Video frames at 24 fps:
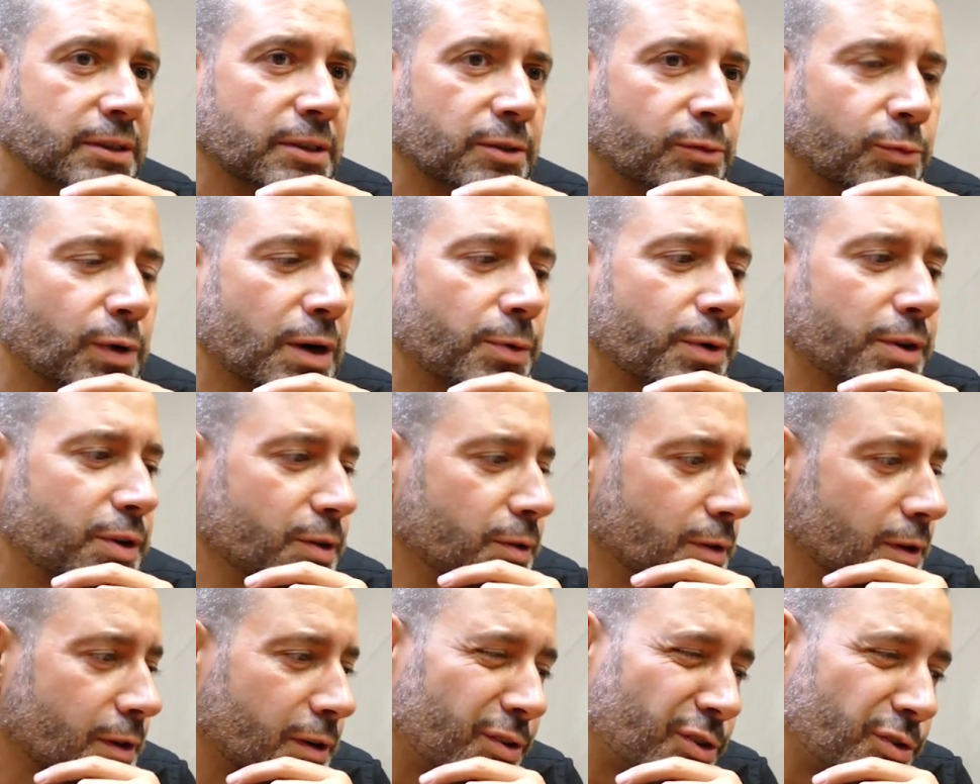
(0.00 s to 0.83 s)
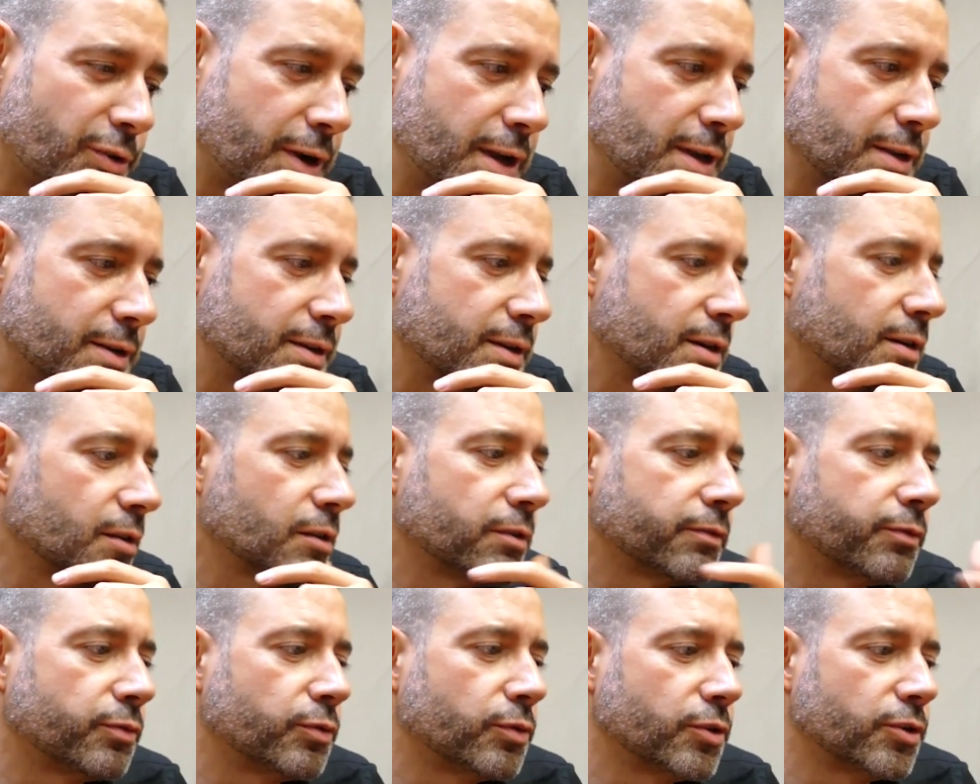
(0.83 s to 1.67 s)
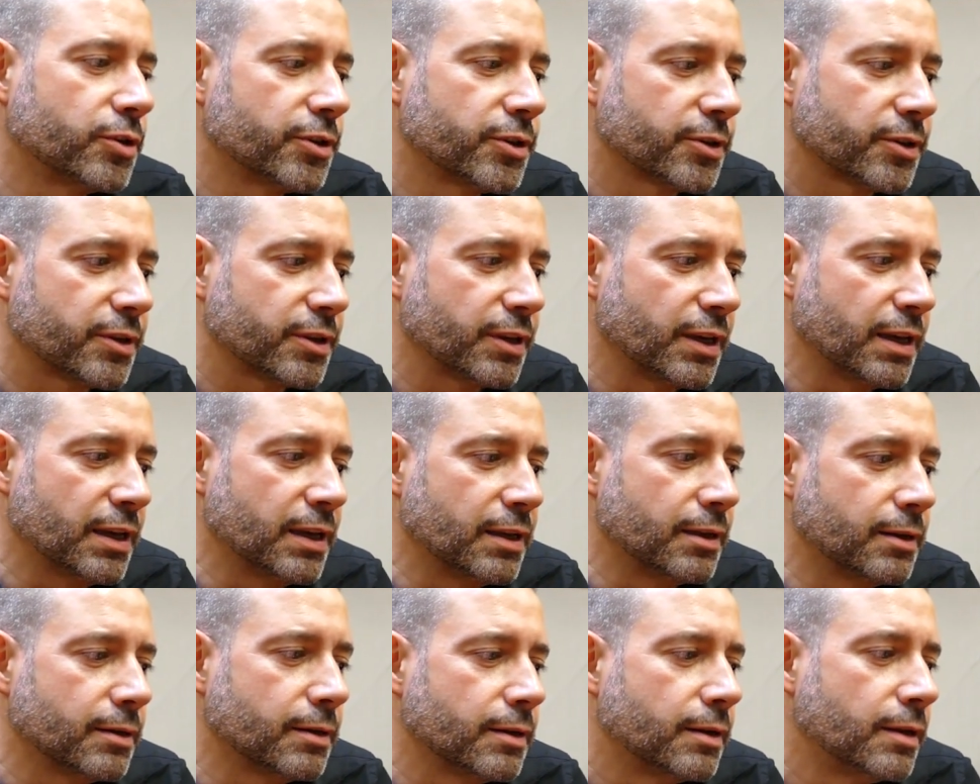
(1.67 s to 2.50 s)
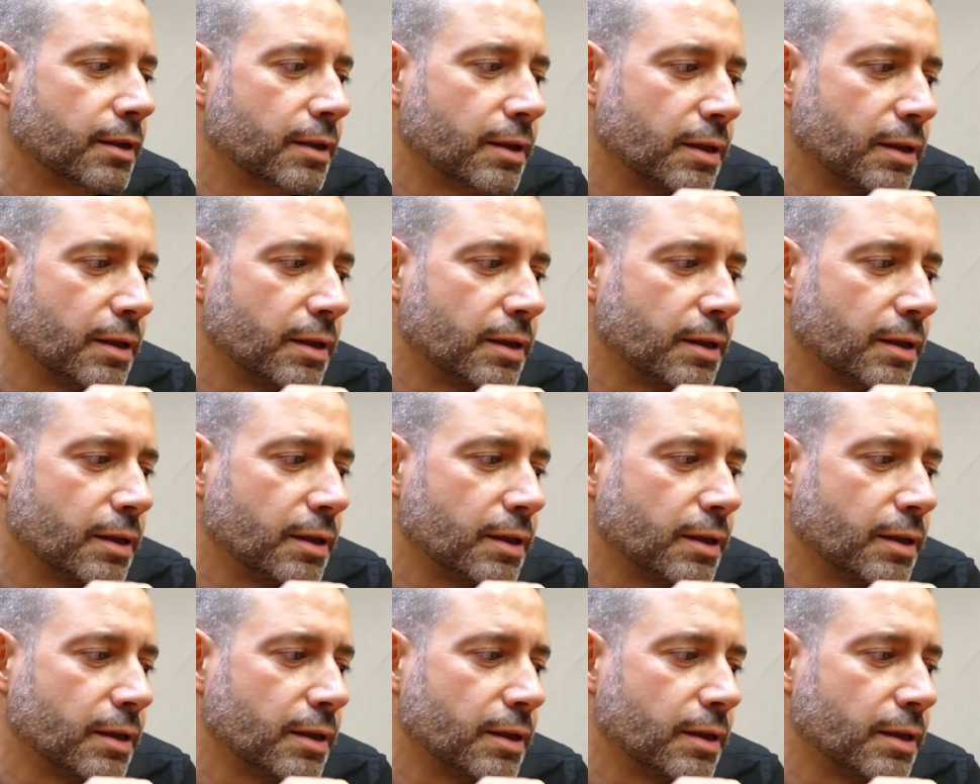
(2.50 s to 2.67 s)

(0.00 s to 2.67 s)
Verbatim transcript: where we do a great deal of work in